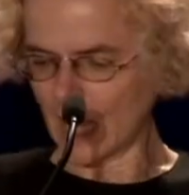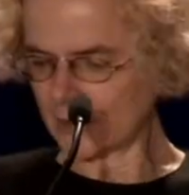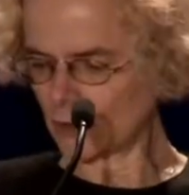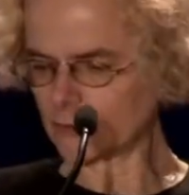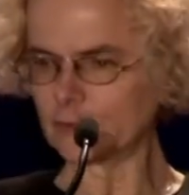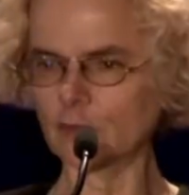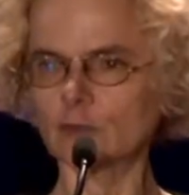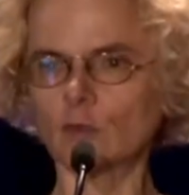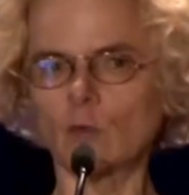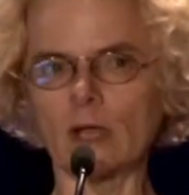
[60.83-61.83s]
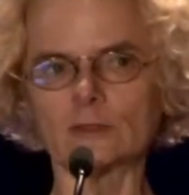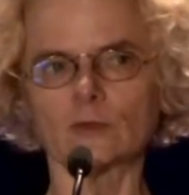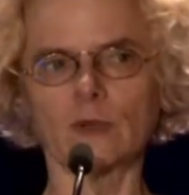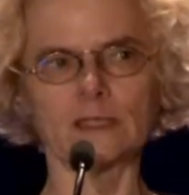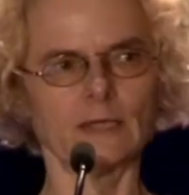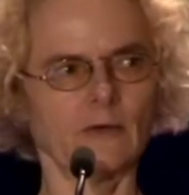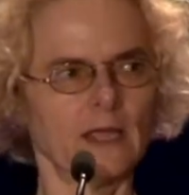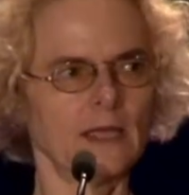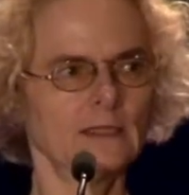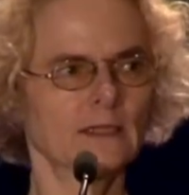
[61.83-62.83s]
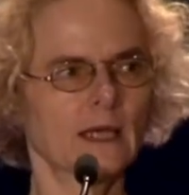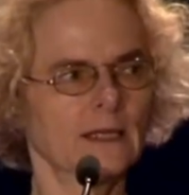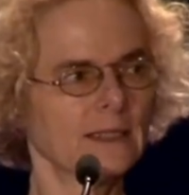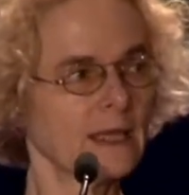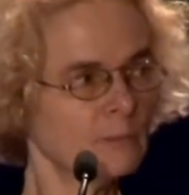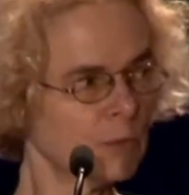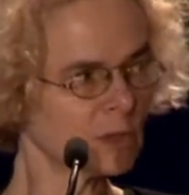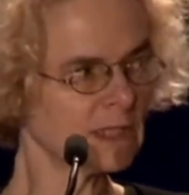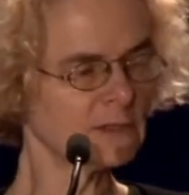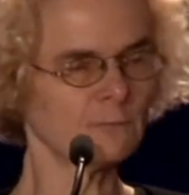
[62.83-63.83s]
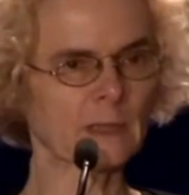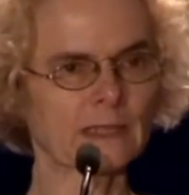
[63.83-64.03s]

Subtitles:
I also do want to reiterate the importance of